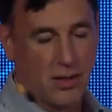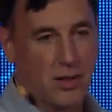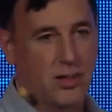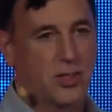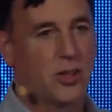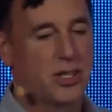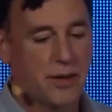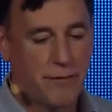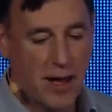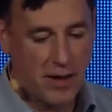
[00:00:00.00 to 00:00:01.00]
So there's a
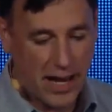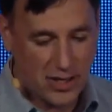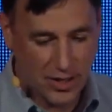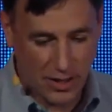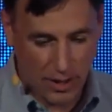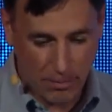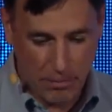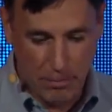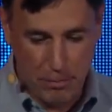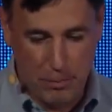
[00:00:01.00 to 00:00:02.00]
foundational
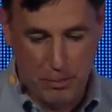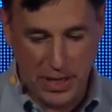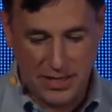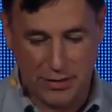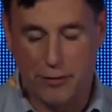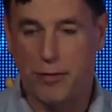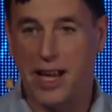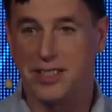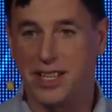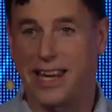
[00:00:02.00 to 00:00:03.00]
piece of
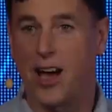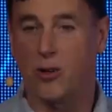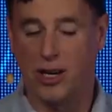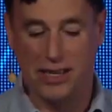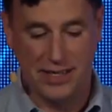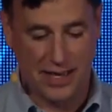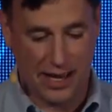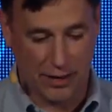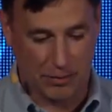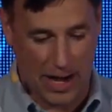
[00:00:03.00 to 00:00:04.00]
advice to countering these
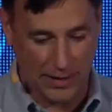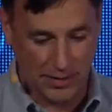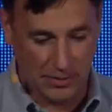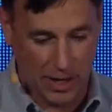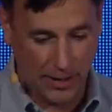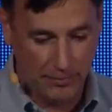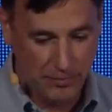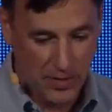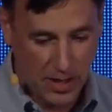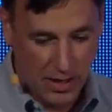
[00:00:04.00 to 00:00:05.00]
kind of threats, right?
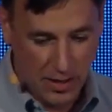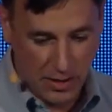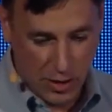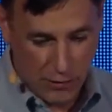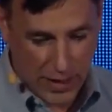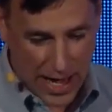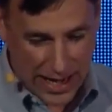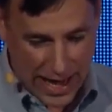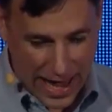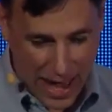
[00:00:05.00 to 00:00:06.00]
You've got to
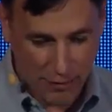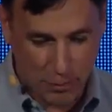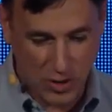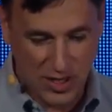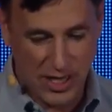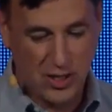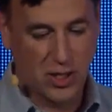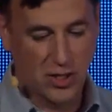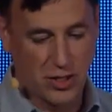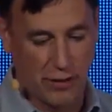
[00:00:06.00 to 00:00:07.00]
have
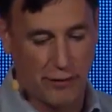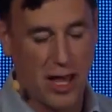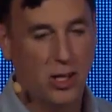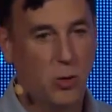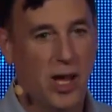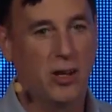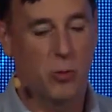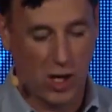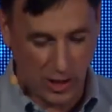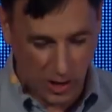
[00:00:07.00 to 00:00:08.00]
procedures to evaluate
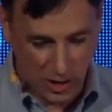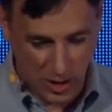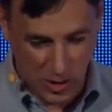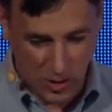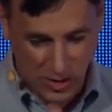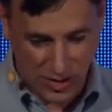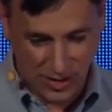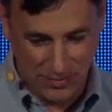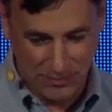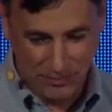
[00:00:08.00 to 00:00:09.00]
what you'll use,
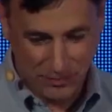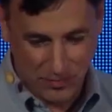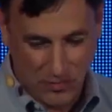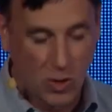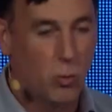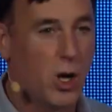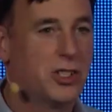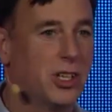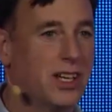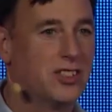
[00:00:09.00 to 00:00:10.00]
what
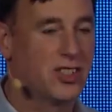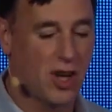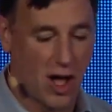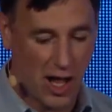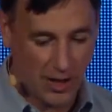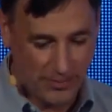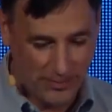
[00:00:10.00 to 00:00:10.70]
you'll install.